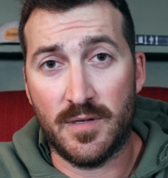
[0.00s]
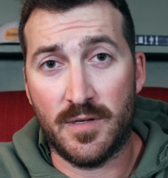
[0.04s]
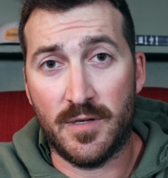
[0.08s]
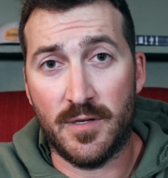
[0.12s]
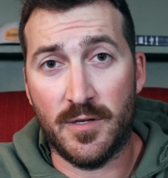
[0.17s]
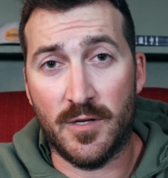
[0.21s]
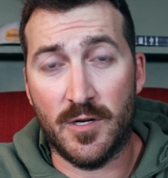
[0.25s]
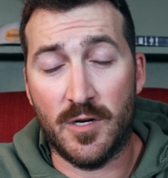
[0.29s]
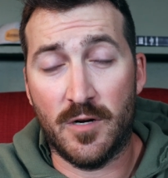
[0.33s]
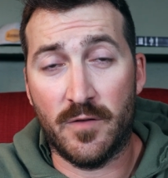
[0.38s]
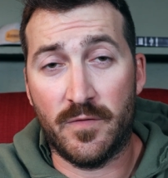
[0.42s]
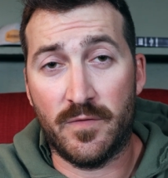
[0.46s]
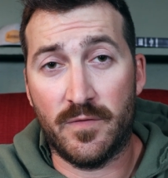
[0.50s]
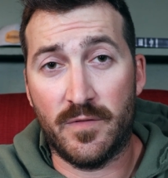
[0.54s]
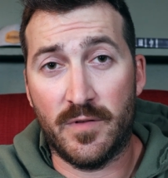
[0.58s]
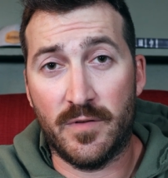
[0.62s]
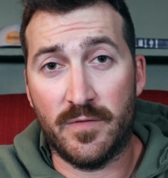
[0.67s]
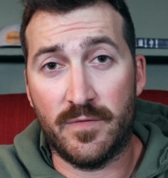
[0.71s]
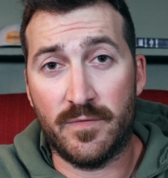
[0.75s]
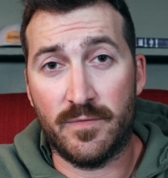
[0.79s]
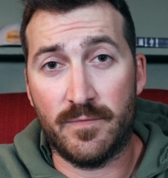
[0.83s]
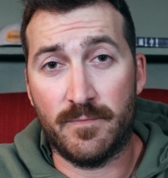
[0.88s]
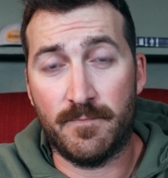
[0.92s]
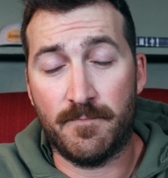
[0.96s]

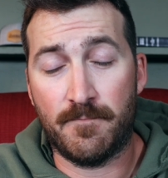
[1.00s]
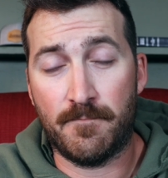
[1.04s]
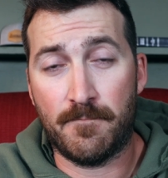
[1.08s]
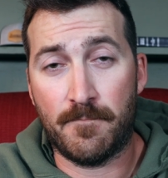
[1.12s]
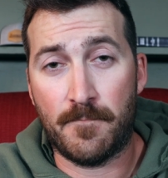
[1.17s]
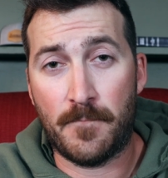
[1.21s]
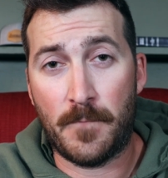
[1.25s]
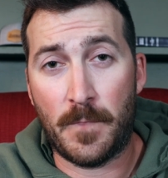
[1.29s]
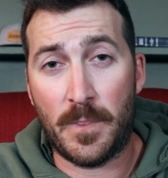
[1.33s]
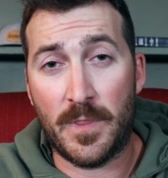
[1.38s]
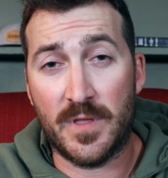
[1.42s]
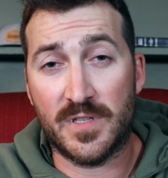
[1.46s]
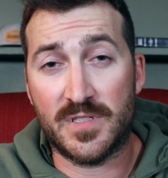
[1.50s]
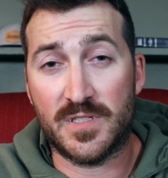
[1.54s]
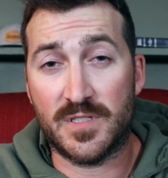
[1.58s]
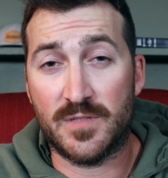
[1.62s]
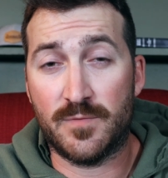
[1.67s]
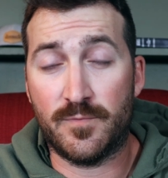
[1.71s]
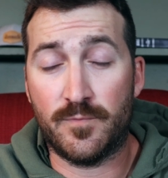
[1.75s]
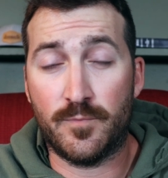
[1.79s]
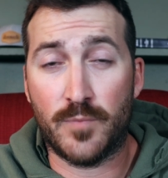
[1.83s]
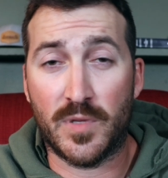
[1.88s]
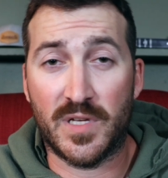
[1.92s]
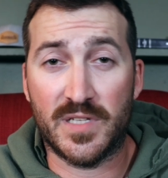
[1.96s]
If this
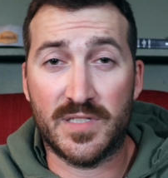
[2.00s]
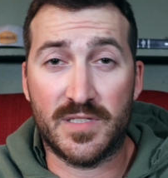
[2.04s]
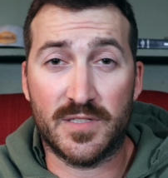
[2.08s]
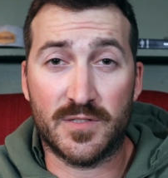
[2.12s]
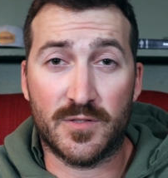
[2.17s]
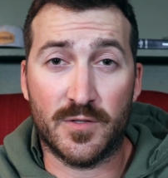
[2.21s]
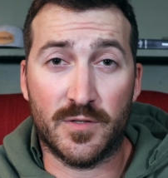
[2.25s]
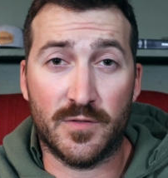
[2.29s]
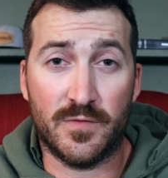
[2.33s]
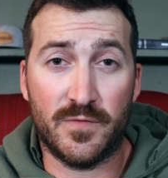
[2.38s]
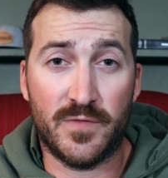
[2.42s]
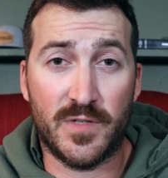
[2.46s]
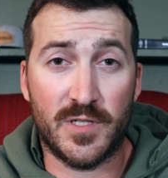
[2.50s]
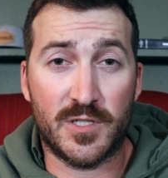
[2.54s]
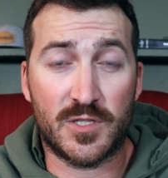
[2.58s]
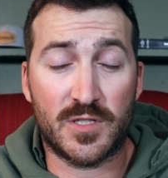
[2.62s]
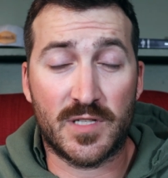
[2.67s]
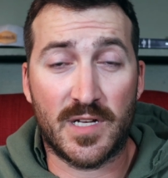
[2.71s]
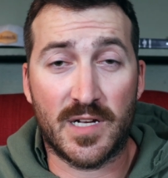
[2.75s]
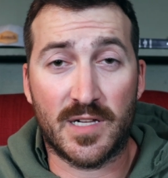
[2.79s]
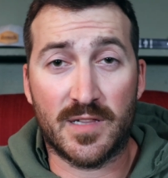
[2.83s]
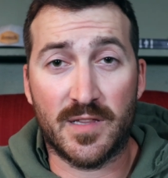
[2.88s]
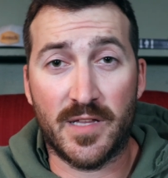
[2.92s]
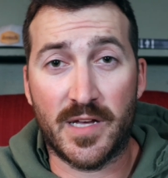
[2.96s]
place is going to
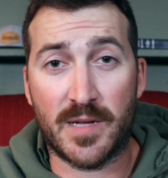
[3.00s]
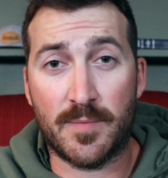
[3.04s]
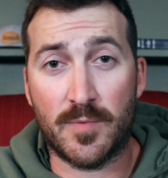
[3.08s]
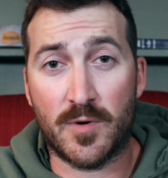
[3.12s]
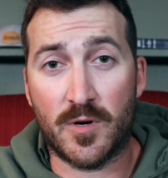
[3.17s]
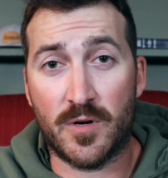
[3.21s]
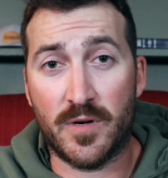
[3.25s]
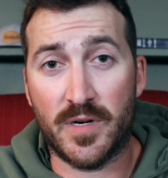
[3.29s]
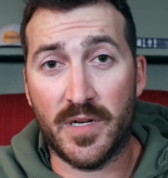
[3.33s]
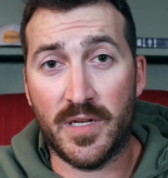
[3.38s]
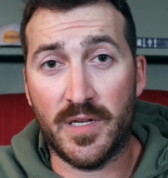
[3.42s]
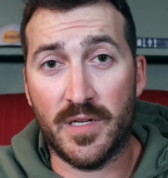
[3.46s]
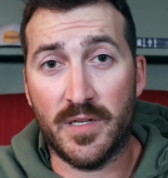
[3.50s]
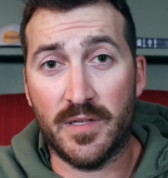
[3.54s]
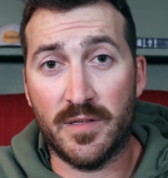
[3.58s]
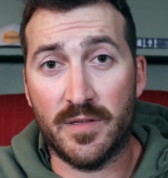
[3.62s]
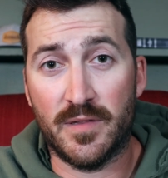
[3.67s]
fish like Lake Murray,